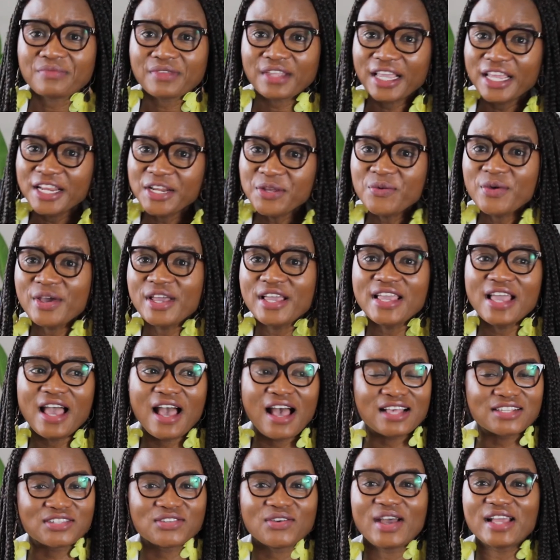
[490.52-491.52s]
Anyway,
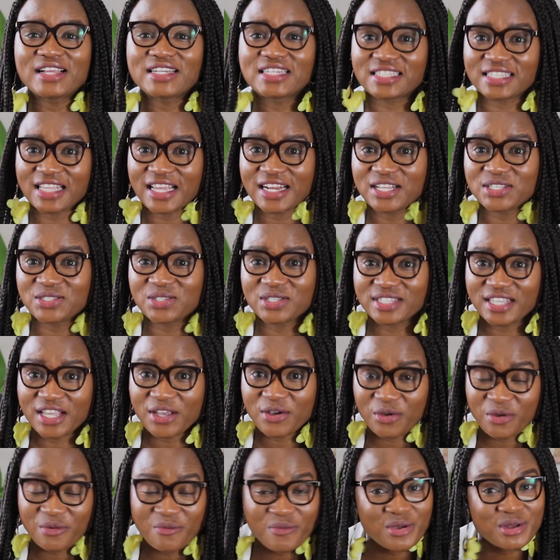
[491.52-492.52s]
yeah, so I decided to
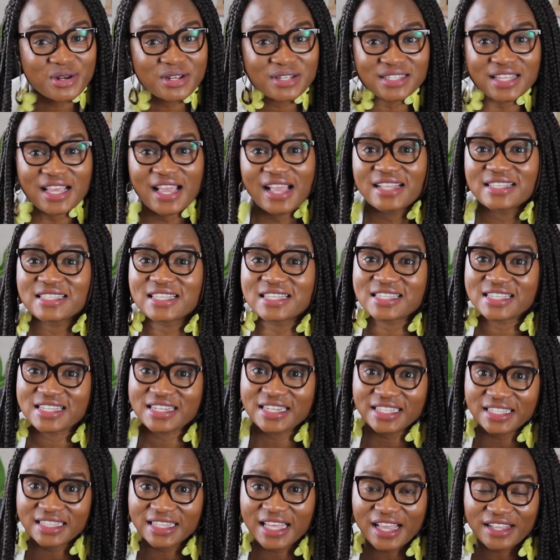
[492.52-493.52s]
take computer science as an
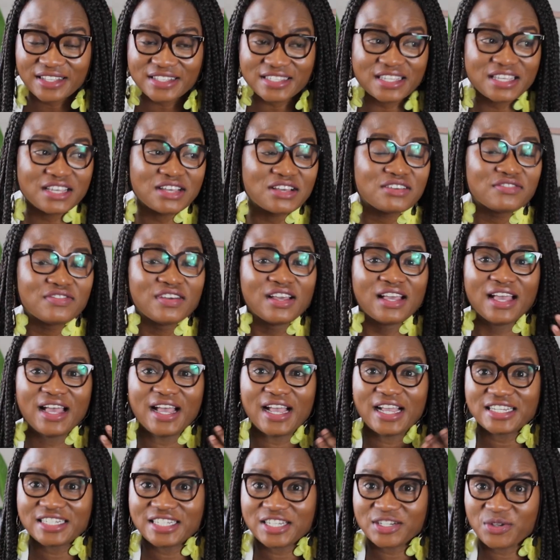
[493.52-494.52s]
elective.
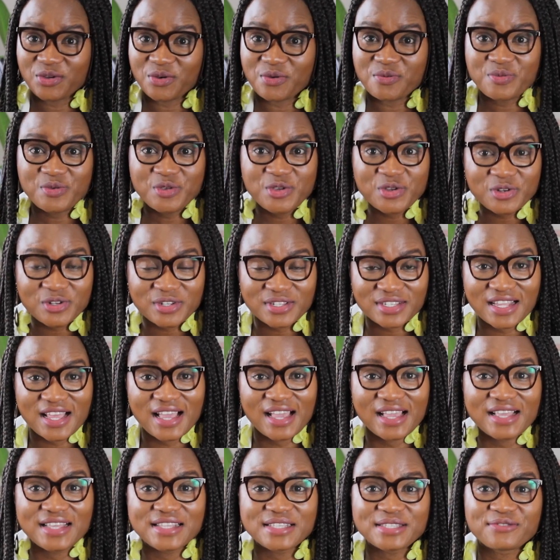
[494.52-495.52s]
I did computer
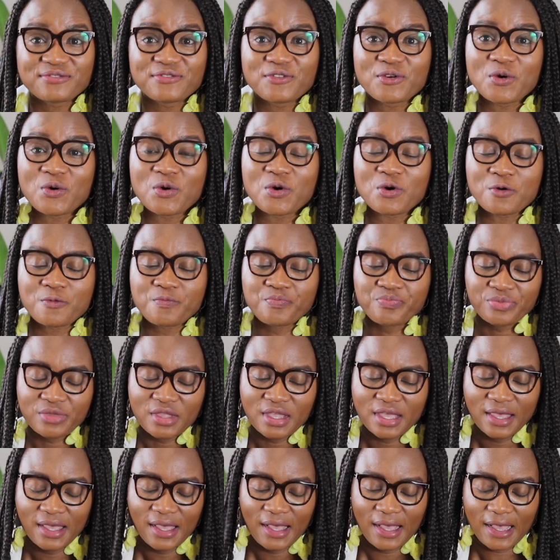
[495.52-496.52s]
science for
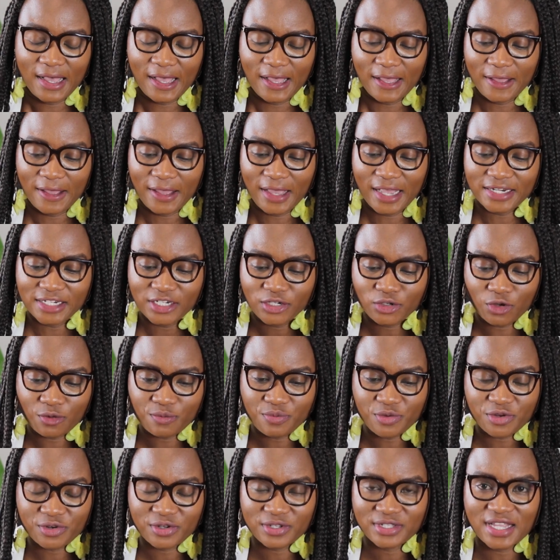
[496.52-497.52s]

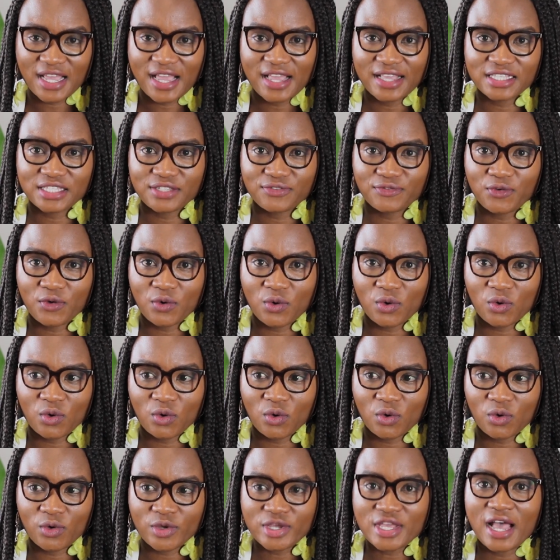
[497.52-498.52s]

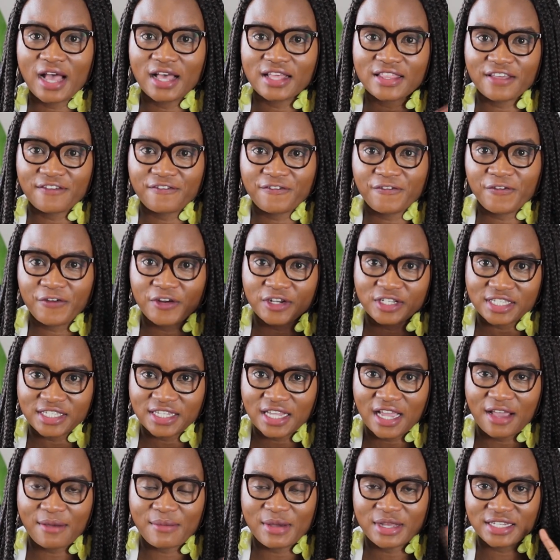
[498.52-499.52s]
the first
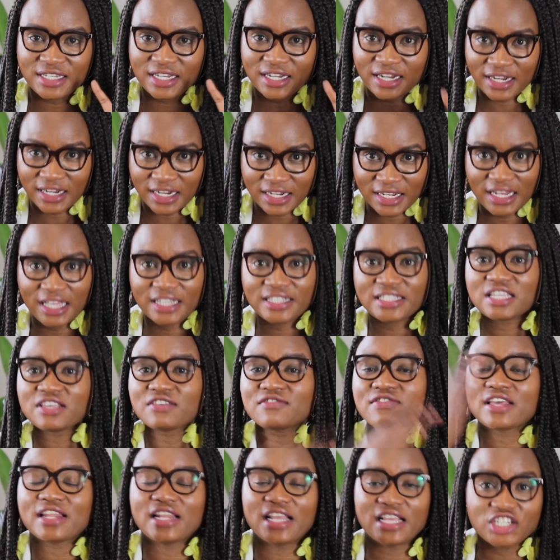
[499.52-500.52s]
time I did an
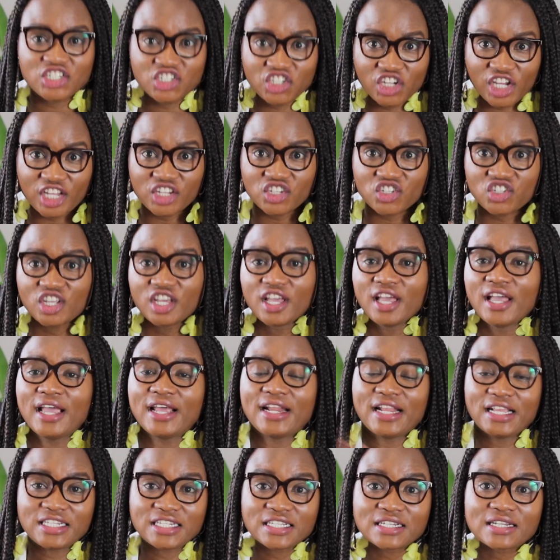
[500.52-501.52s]
elective, then I changed
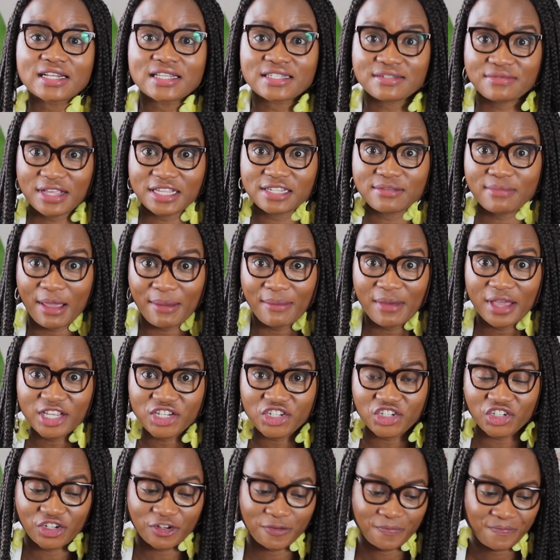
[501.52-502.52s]
and I did it as my
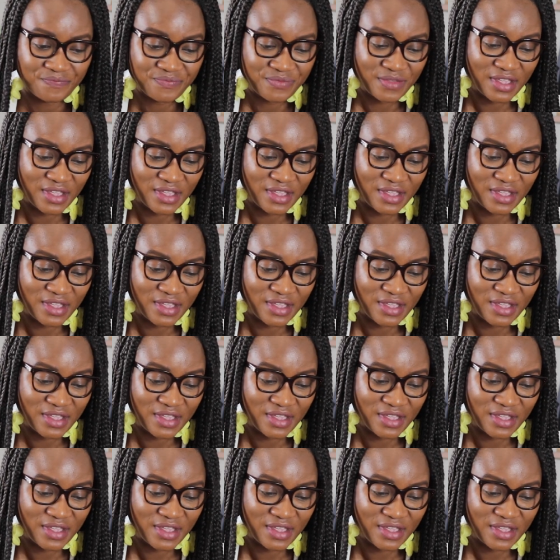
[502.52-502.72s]
major.